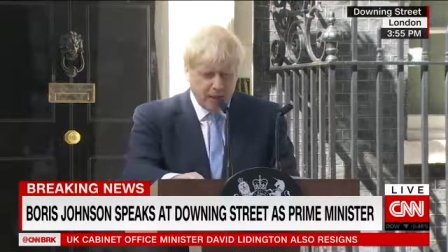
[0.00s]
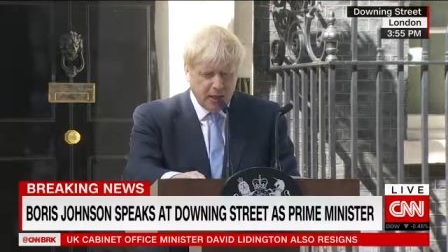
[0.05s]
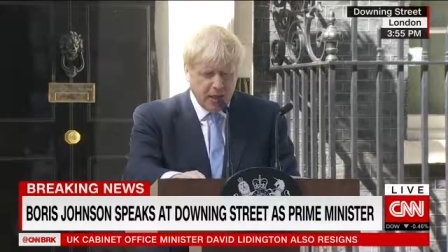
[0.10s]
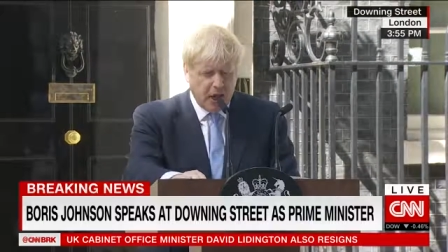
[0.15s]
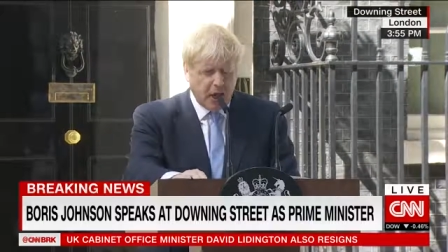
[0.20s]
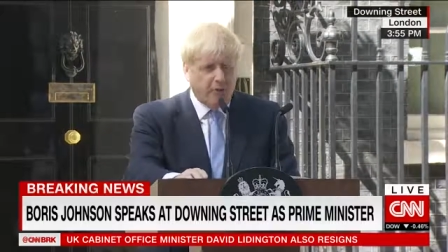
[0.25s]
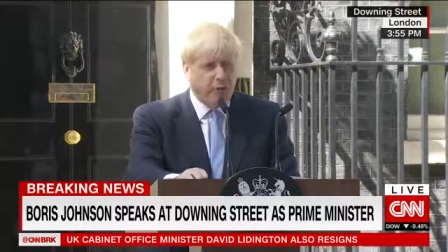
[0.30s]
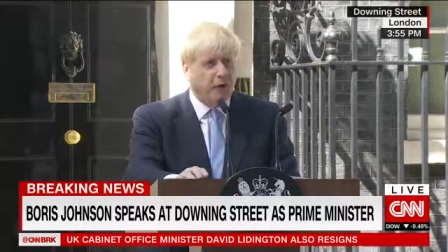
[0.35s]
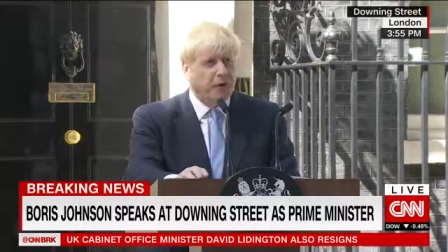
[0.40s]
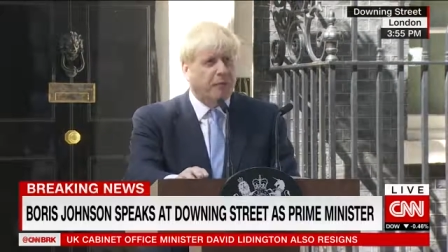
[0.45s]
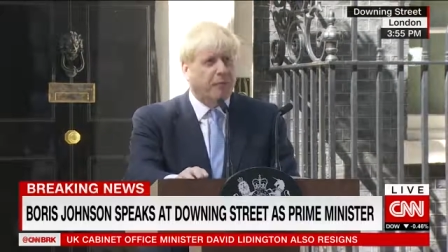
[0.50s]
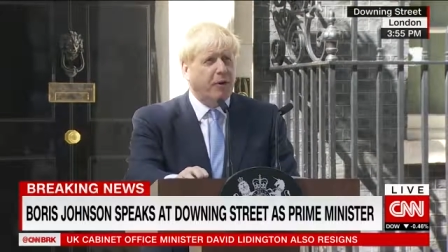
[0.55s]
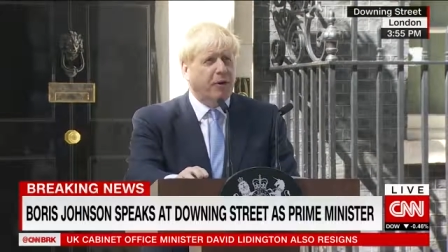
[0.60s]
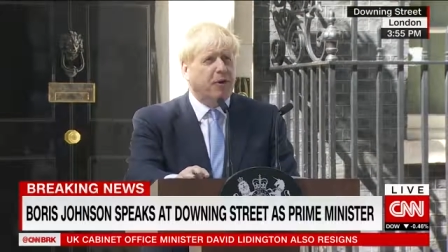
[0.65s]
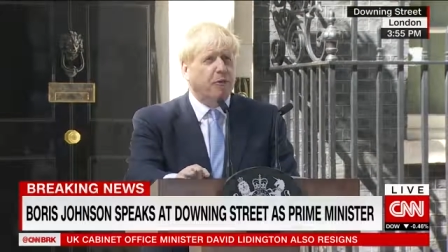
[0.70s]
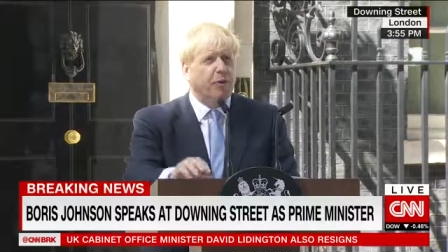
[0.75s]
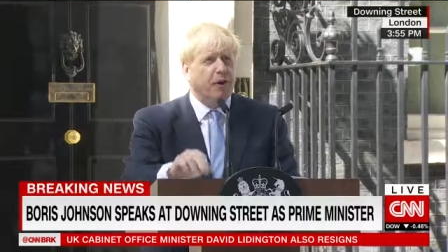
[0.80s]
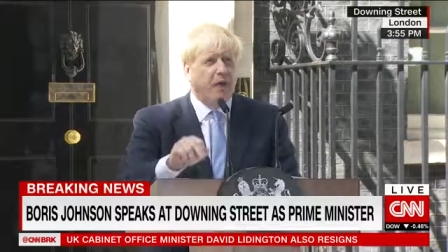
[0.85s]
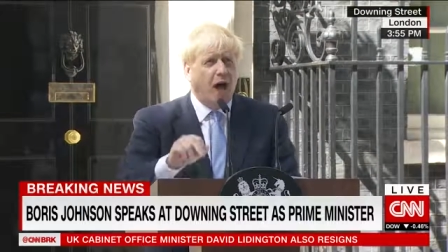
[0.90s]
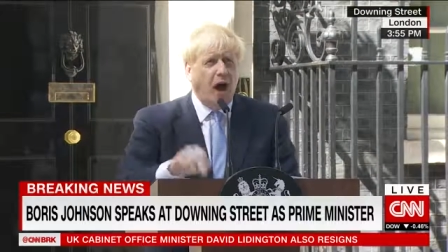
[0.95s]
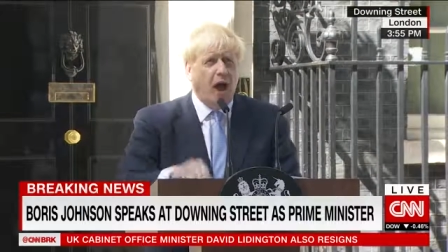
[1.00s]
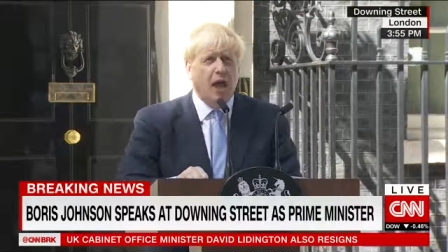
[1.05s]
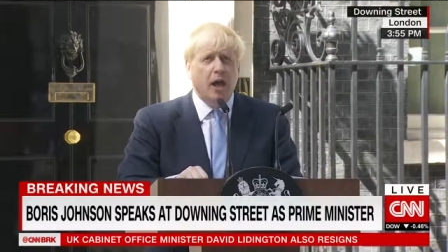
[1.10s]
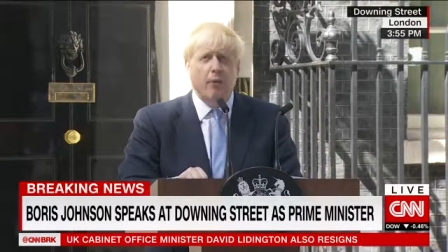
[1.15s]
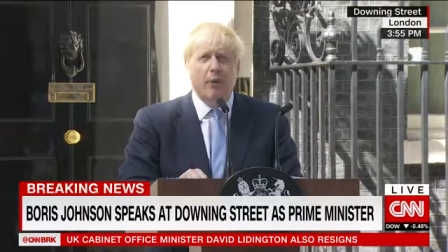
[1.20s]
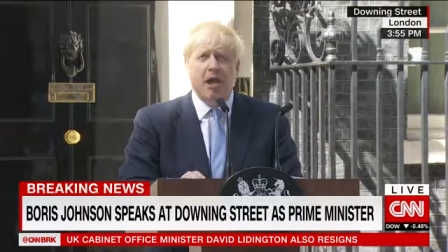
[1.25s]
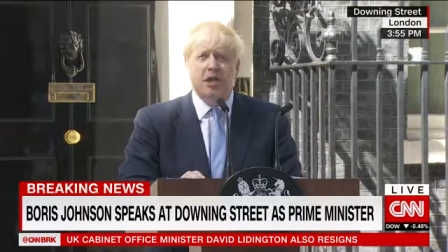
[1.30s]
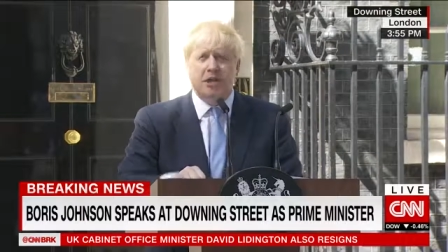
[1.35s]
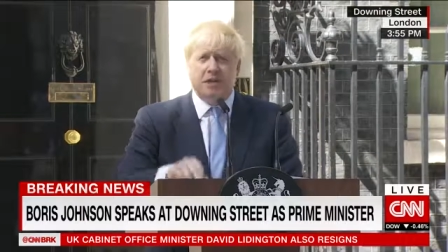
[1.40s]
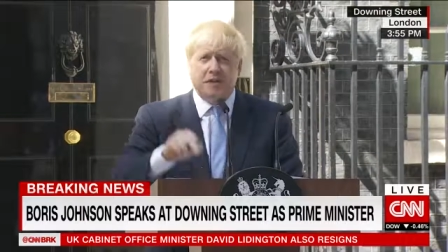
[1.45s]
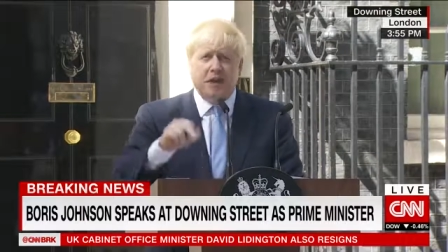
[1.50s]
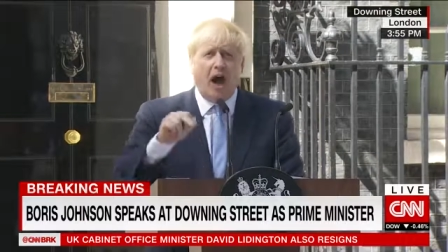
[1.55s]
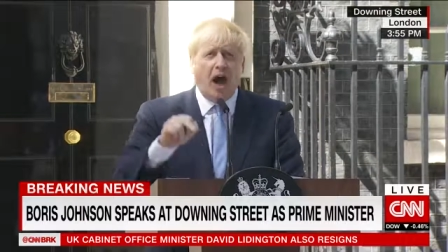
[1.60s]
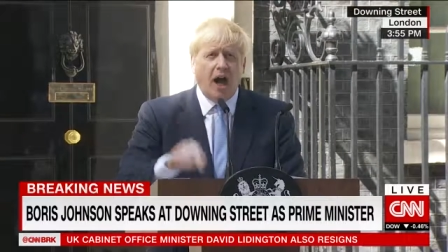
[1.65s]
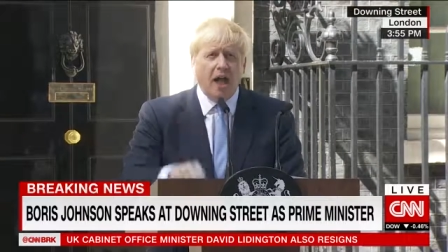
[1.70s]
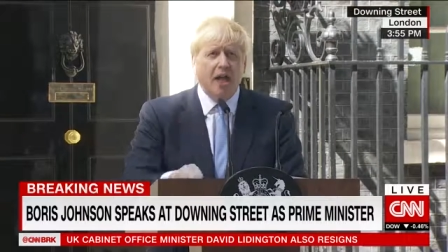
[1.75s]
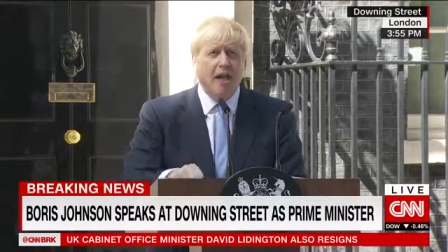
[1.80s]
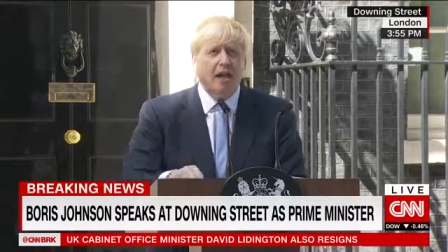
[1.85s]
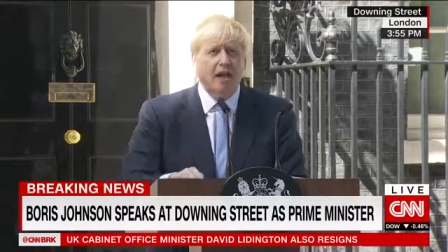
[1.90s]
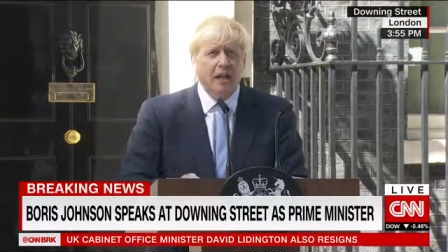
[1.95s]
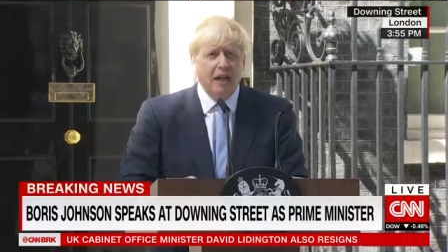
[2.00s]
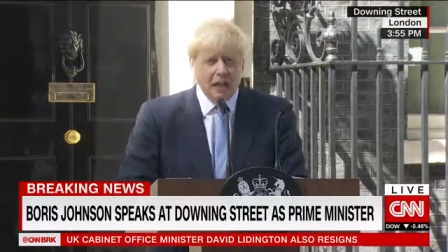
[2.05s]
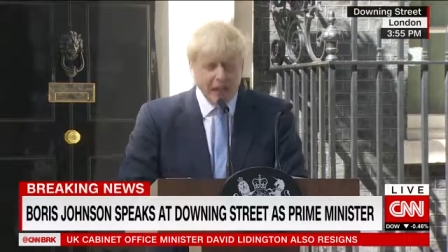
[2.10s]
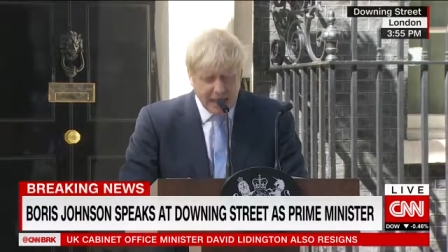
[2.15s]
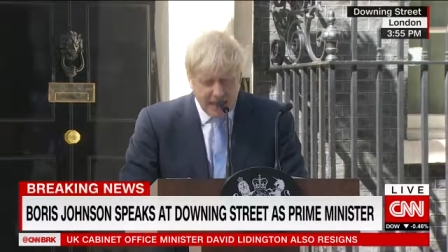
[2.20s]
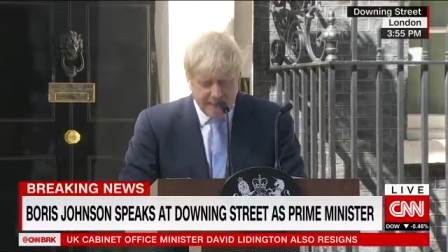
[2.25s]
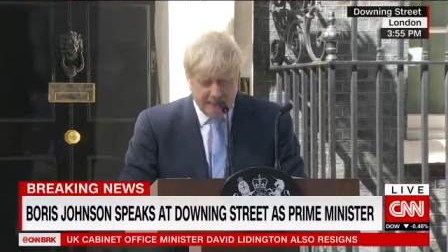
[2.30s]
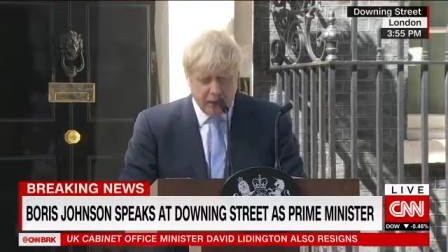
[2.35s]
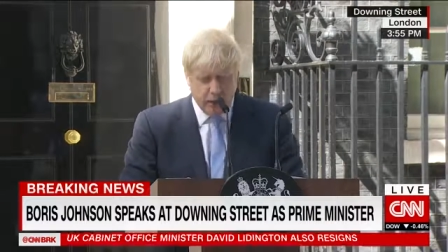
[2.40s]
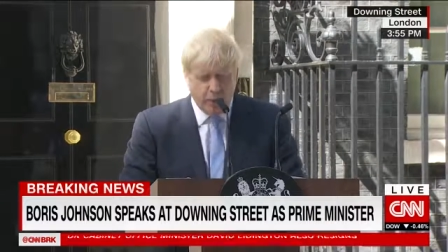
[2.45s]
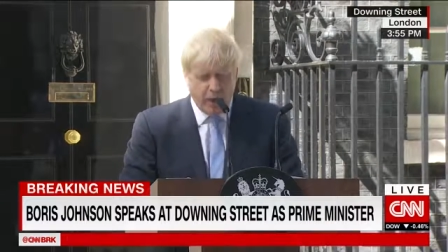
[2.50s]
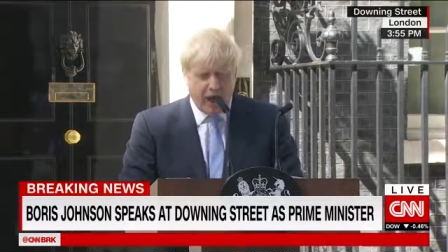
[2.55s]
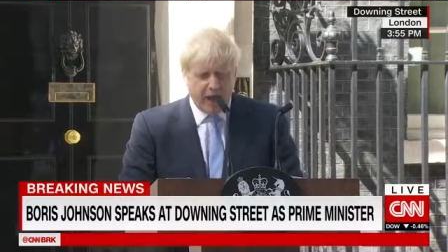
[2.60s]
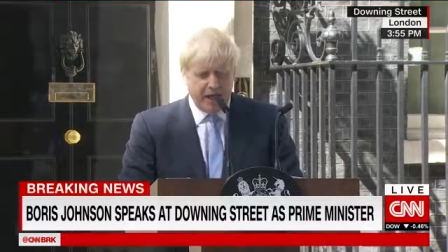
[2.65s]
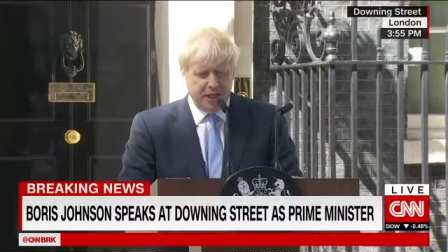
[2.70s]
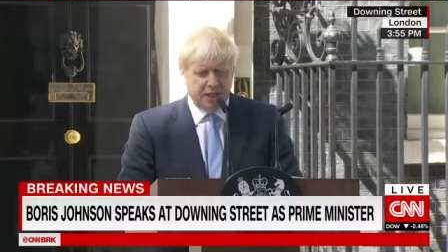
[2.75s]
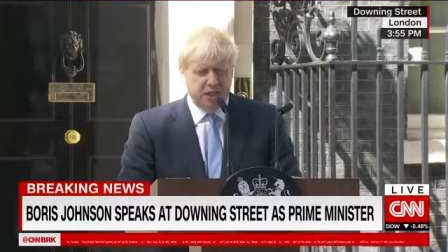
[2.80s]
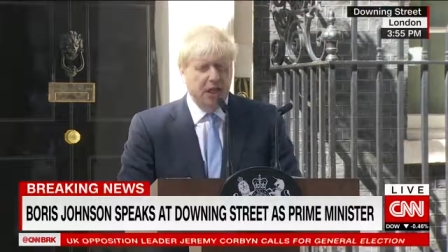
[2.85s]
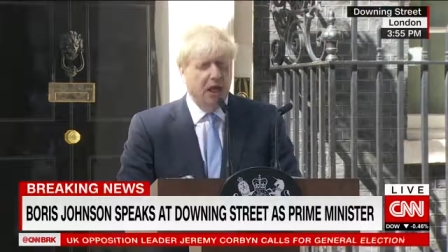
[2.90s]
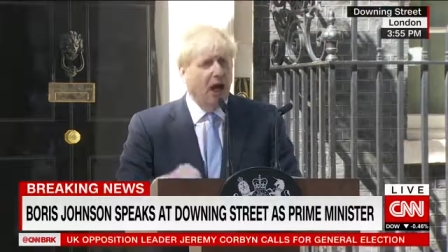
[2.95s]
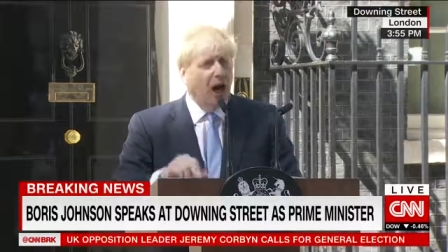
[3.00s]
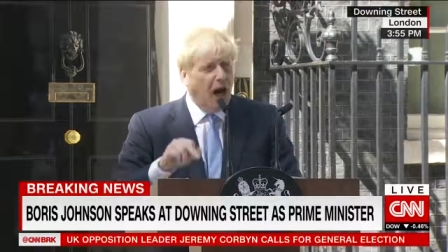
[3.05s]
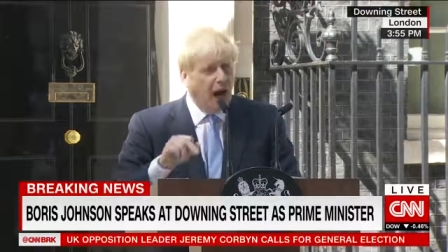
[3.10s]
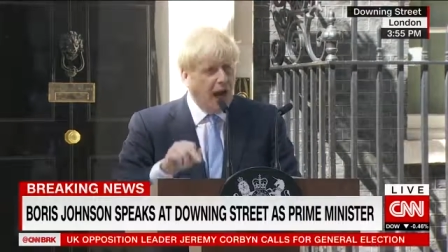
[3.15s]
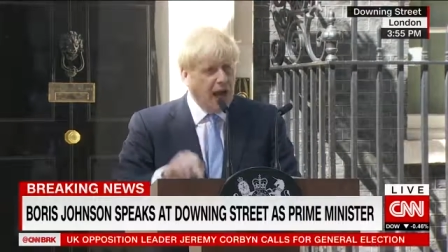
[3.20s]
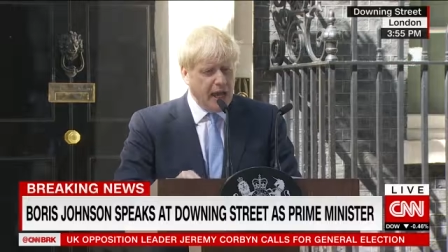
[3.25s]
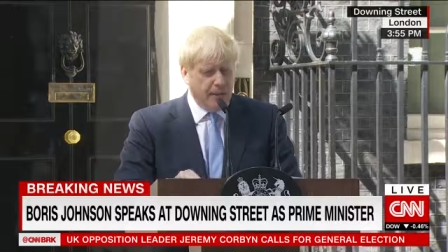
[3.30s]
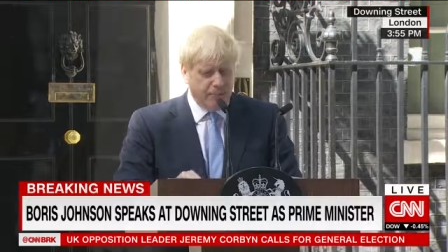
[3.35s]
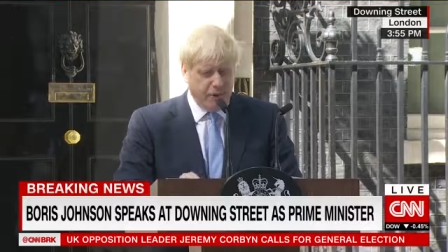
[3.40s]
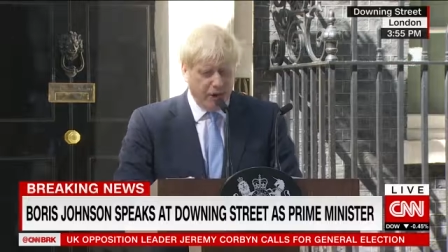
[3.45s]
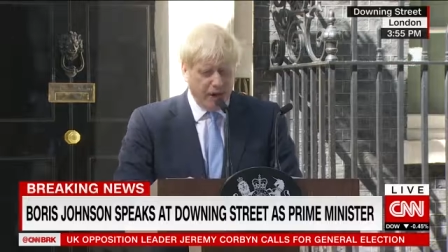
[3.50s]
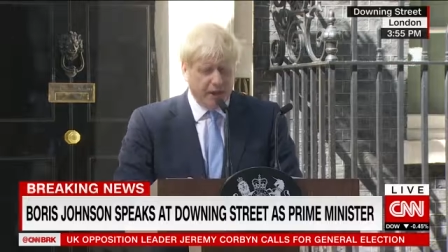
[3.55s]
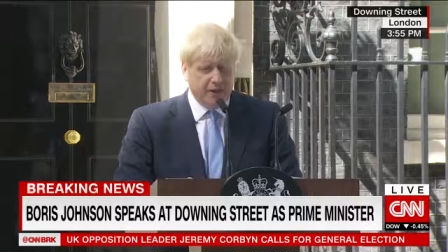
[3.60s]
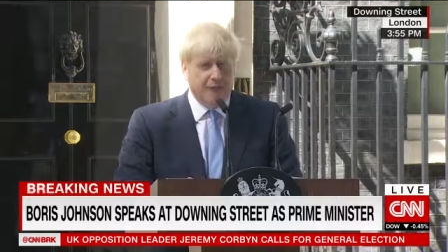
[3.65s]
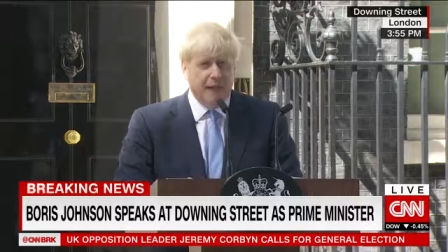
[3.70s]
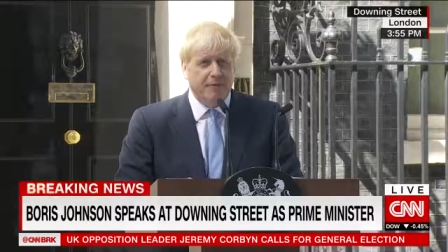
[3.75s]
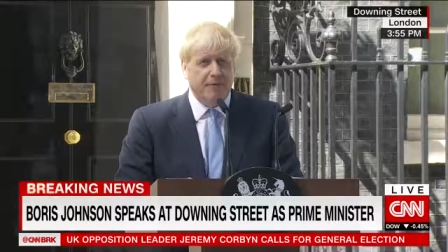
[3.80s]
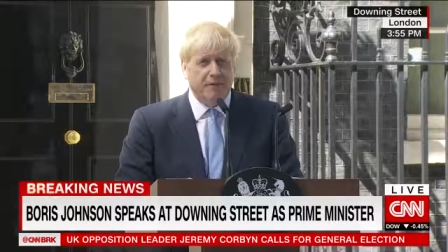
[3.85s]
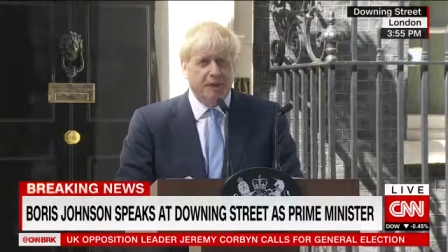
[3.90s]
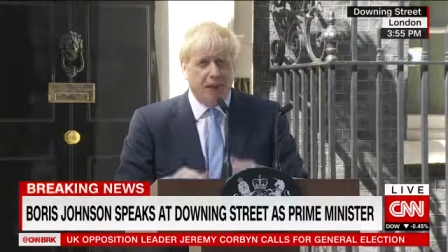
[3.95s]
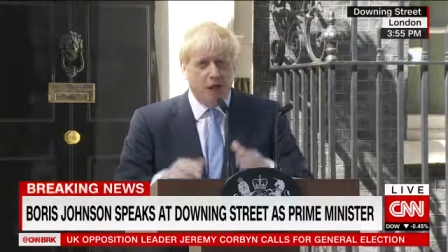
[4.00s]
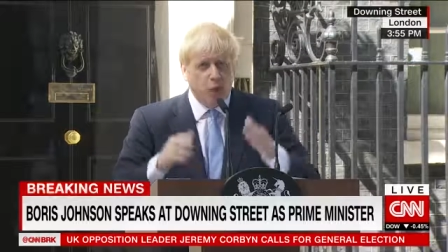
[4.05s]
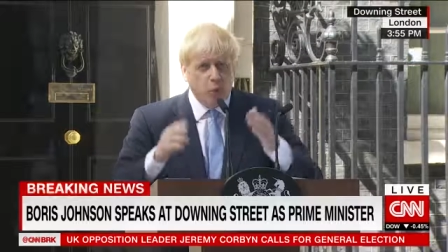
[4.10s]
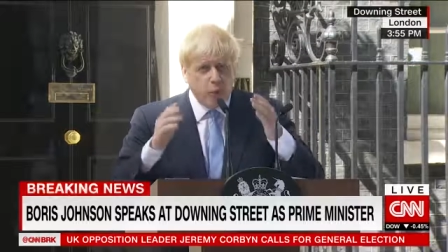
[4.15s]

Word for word: across Britain with higher wages, a higher living wage, higher productivity.